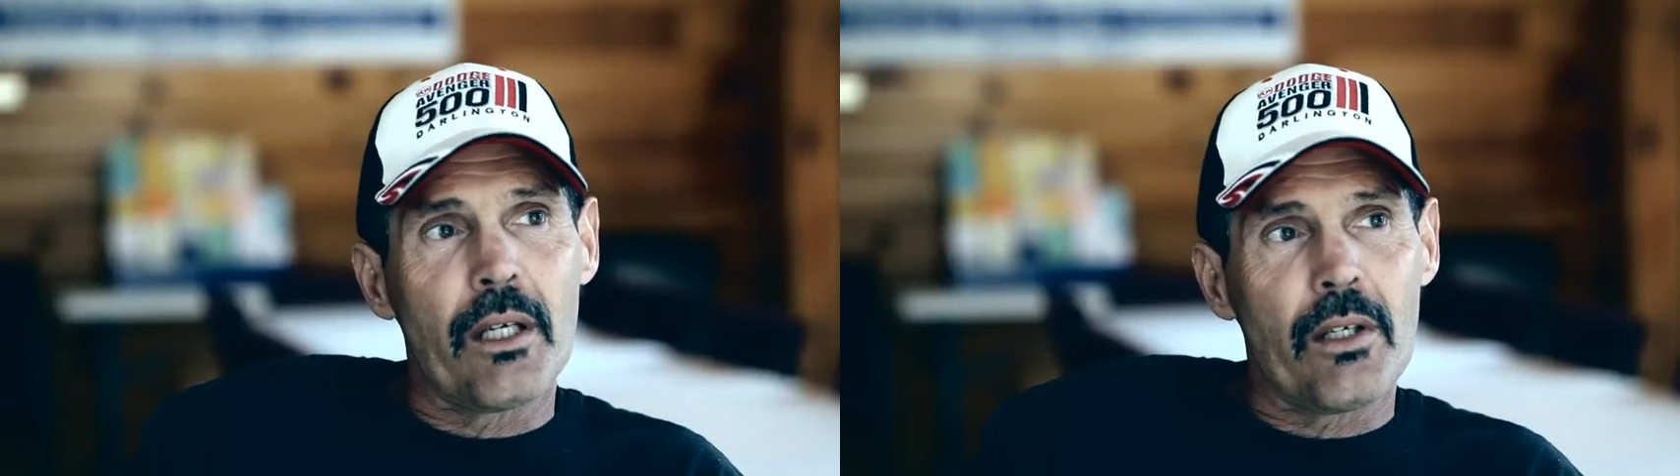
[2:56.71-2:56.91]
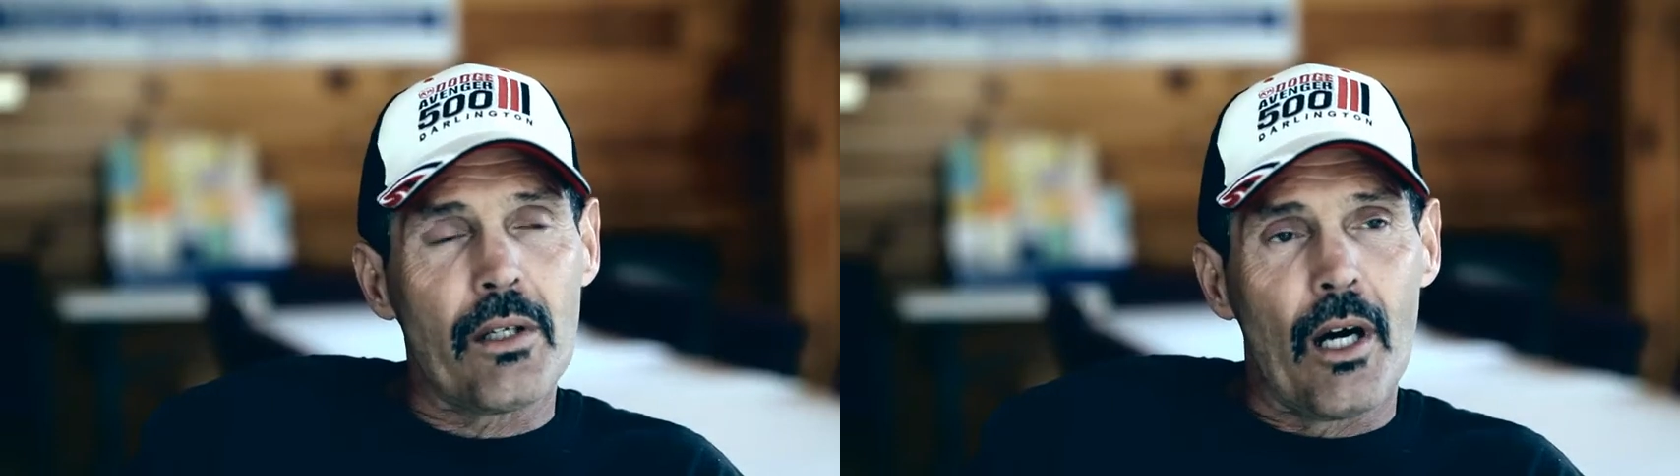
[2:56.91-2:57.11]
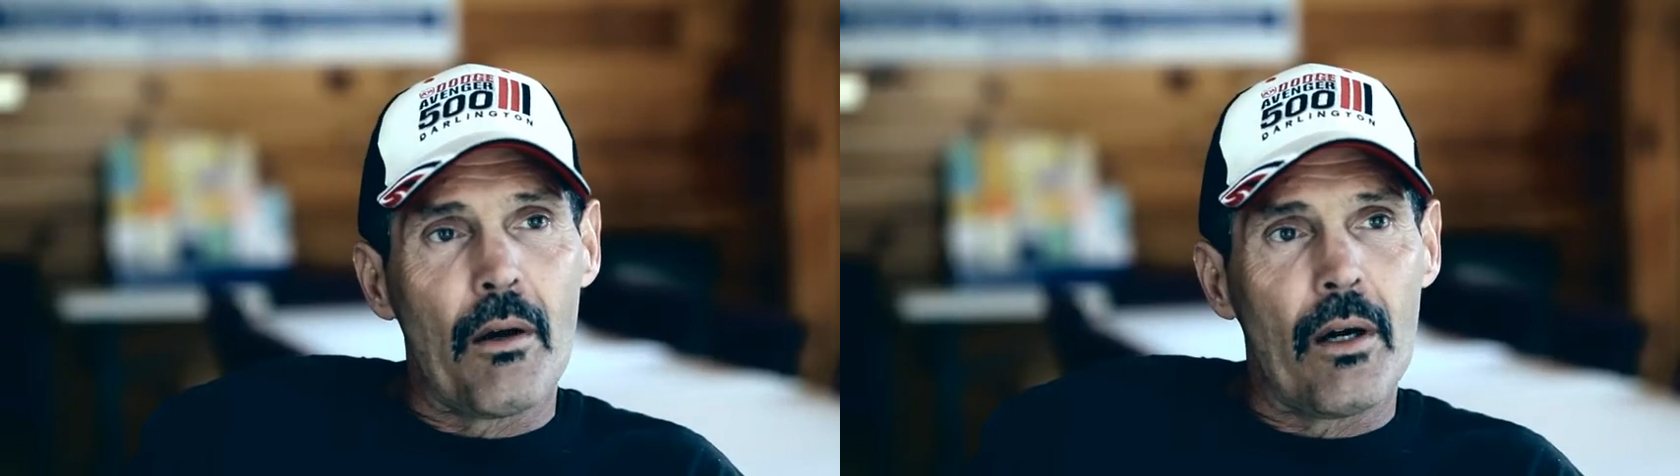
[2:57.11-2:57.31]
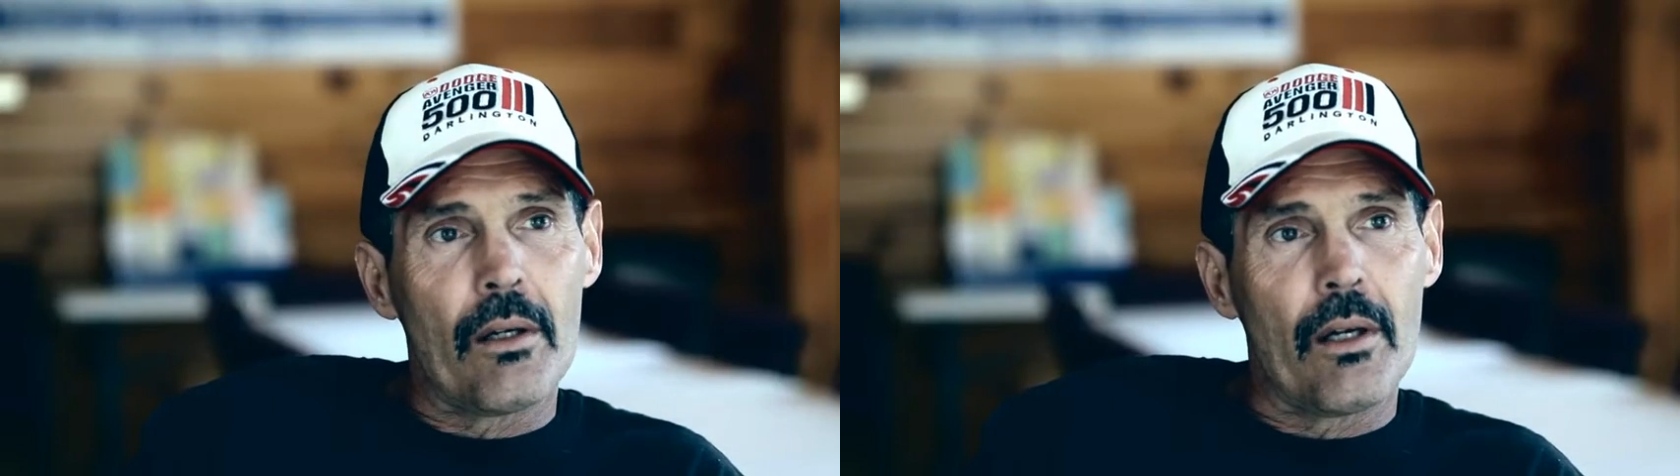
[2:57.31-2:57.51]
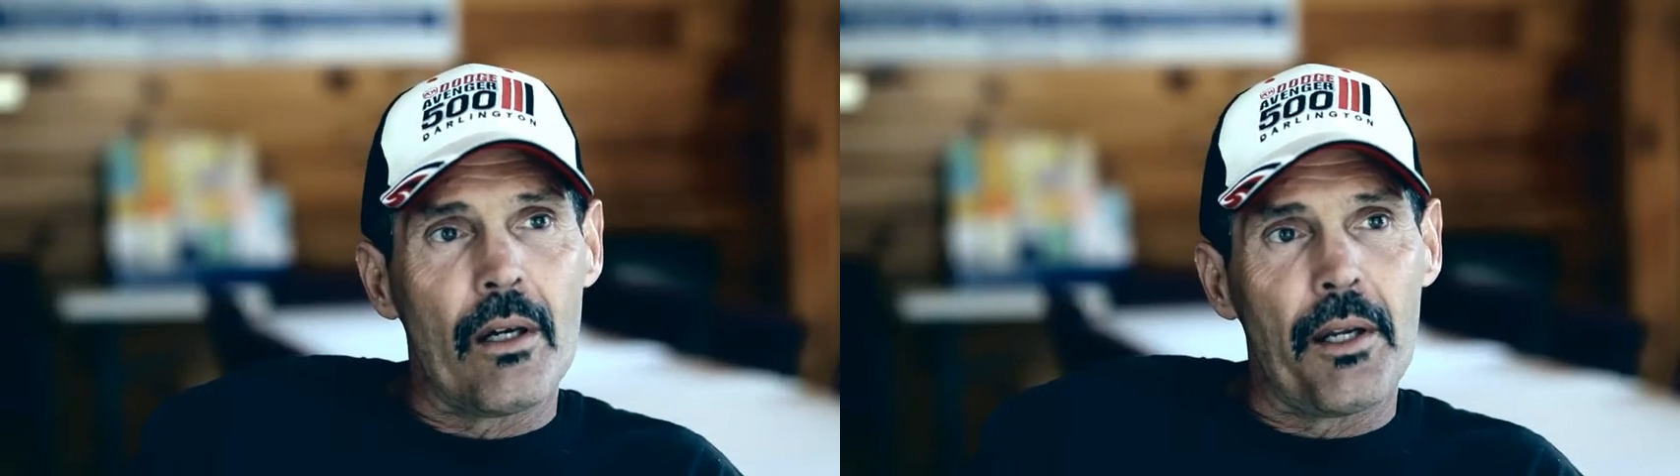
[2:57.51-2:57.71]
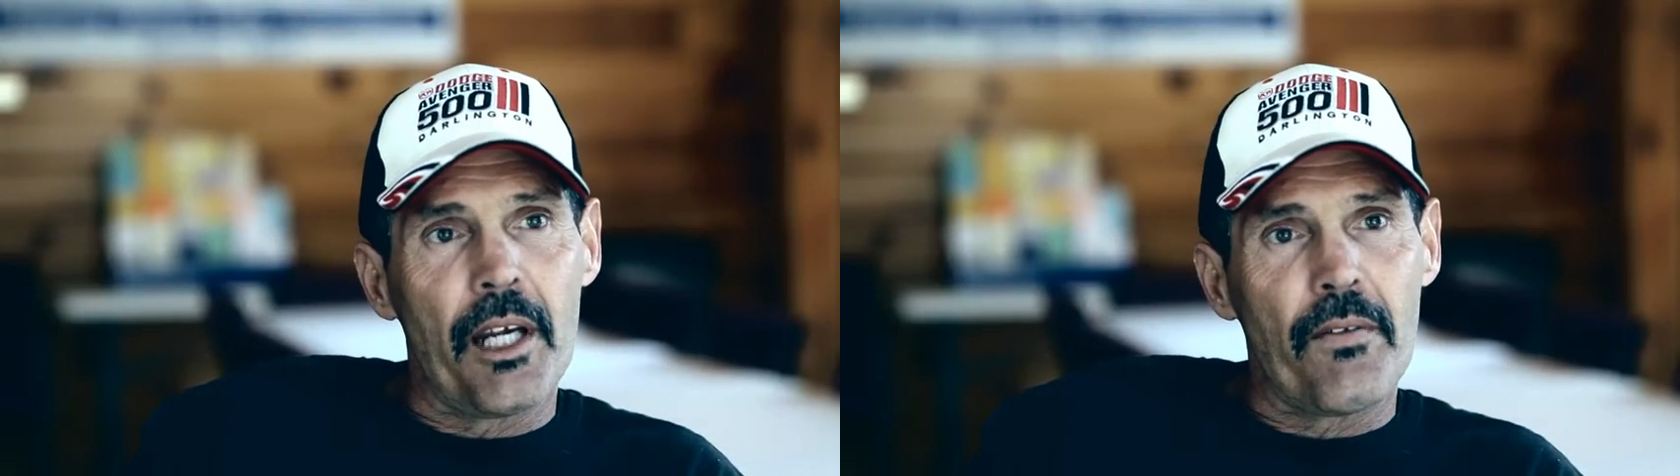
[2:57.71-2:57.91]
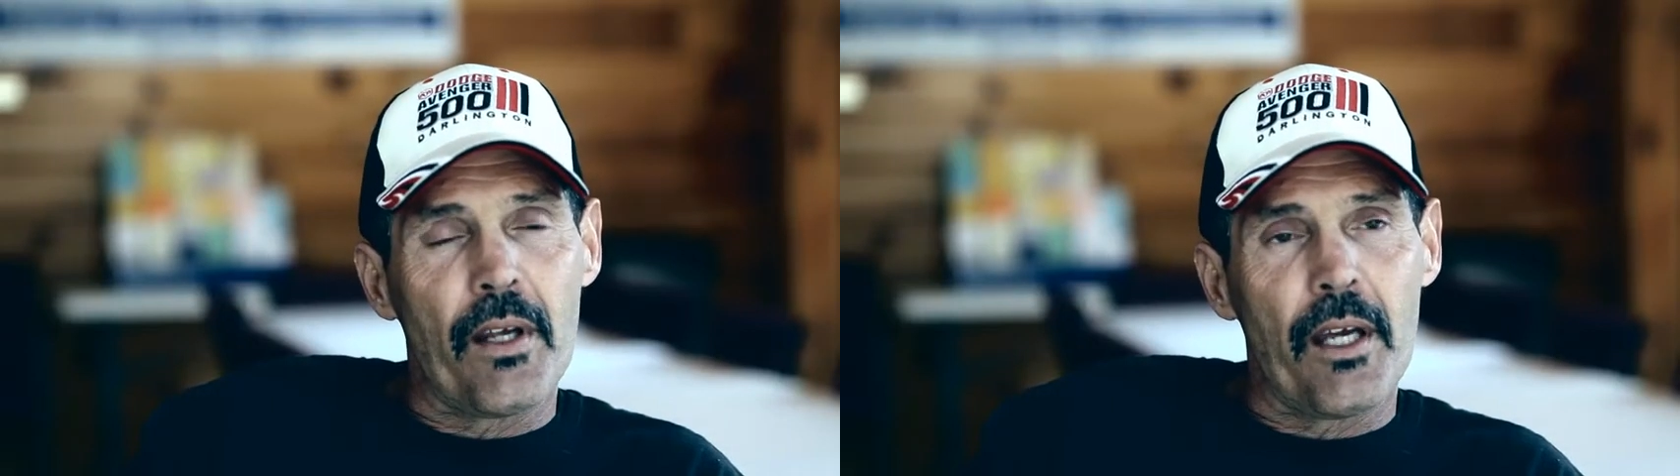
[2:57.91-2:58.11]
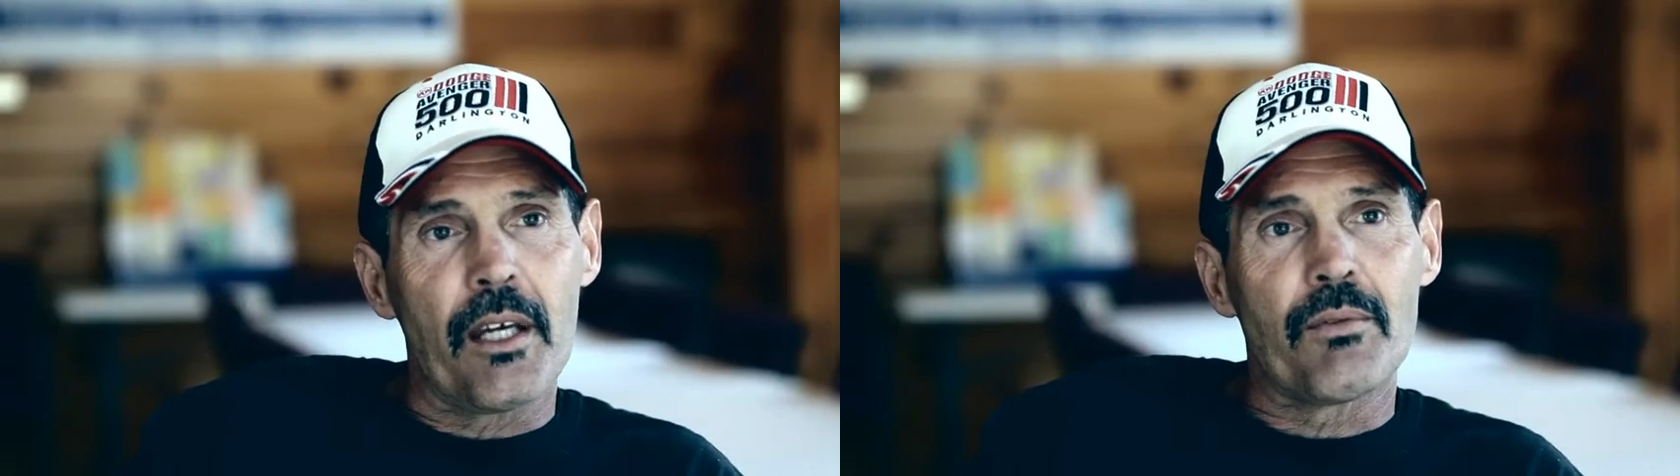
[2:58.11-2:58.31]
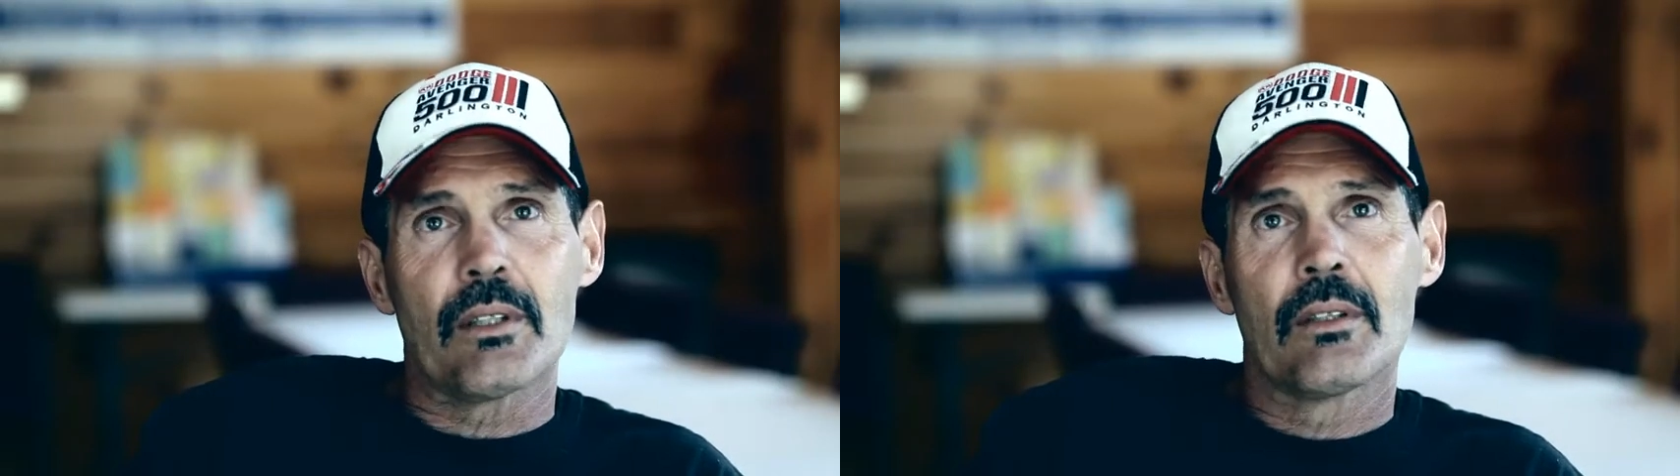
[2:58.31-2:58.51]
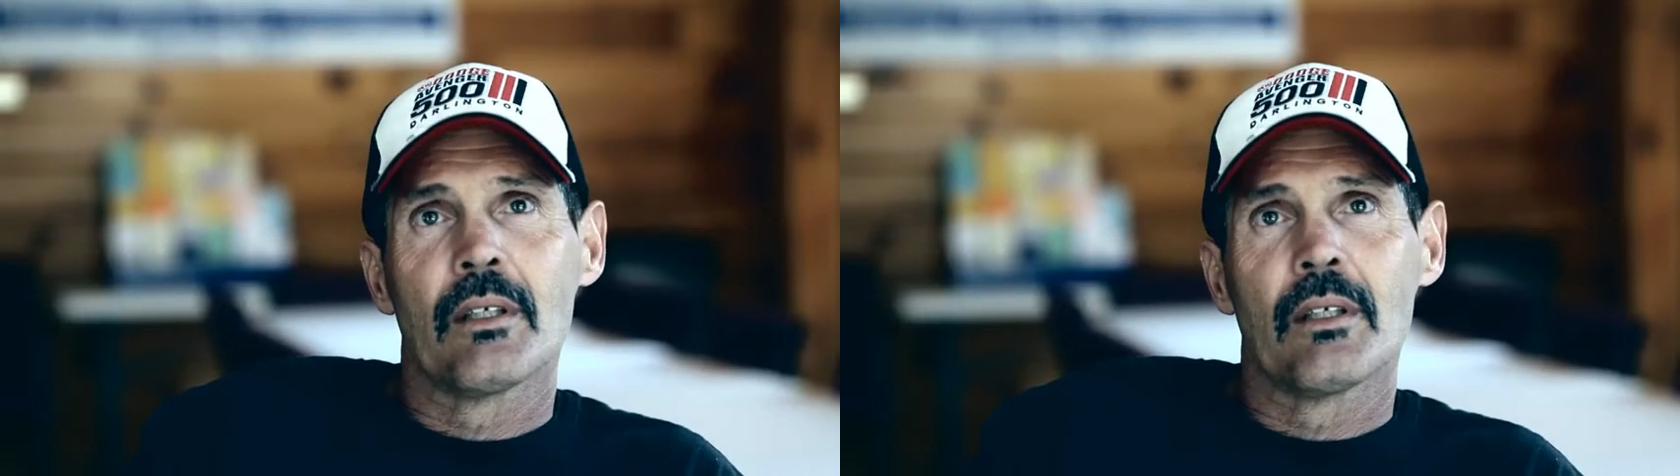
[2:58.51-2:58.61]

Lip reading: it. I'd have to have it.